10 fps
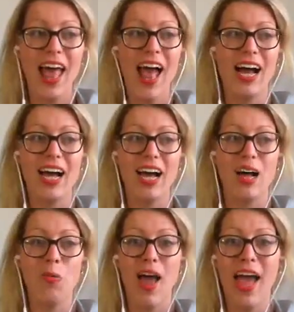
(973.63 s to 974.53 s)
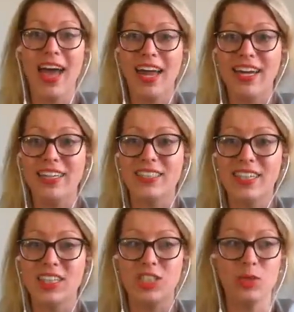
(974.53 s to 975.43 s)

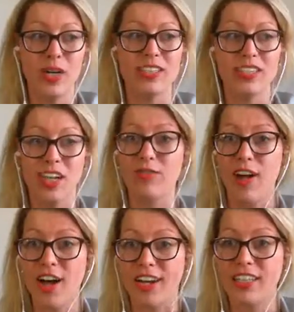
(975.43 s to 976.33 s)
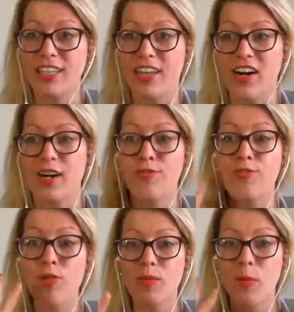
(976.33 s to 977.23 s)
And do a self-audit. There are
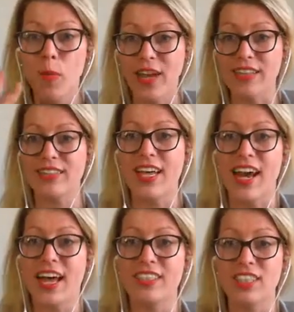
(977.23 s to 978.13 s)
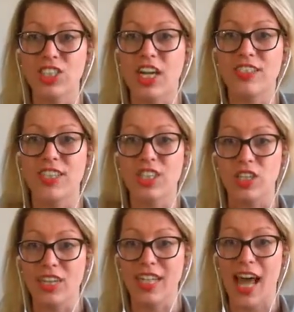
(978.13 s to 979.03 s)
4 points that I suggest that you
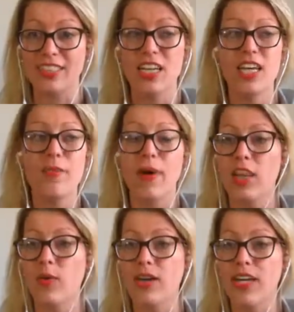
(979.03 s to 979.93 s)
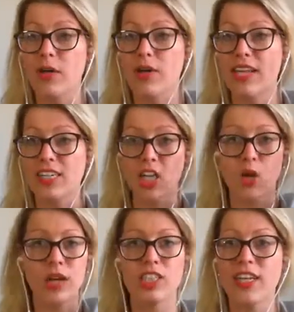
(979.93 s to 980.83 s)
look at. By the way, if anyone has any
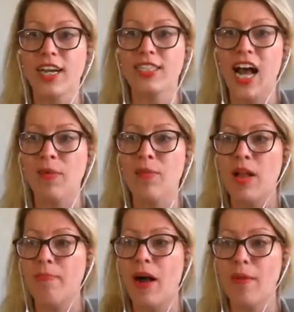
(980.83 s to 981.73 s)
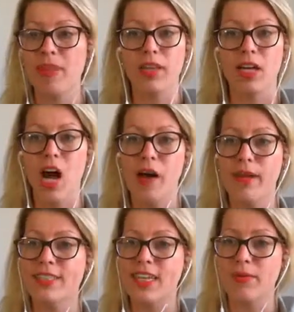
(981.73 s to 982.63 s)
questions at any time, pop them in the
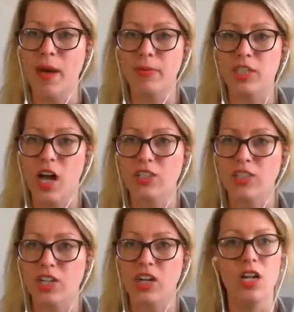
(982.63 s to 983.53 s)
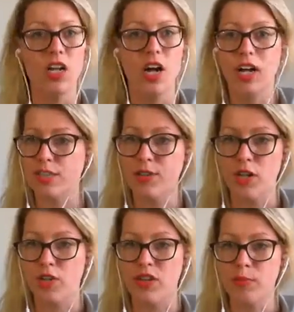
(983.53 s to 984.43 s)
comments and I'm happy to answer. Also, if you're
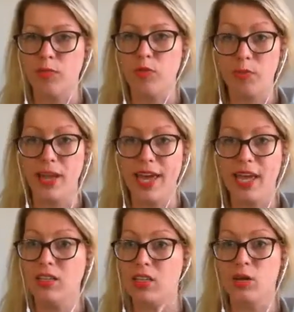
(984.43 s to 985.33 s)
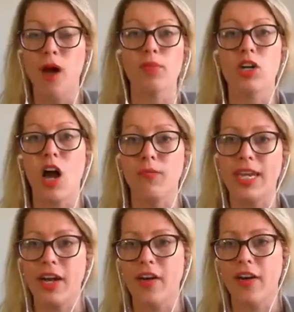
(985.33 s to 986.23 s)
on the replay, you can pop your comment
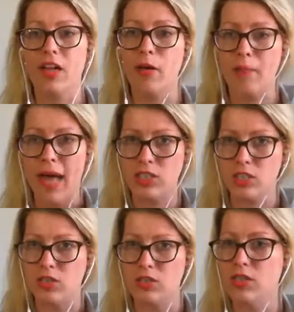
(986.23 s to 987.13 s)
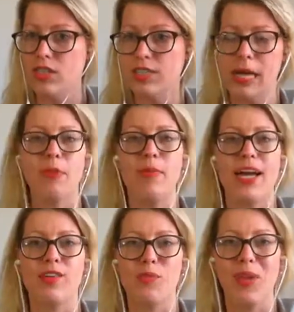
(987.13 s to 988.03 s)
here and I'll come back to type you
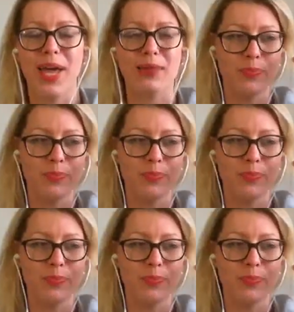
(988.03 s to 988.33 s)
back a reply.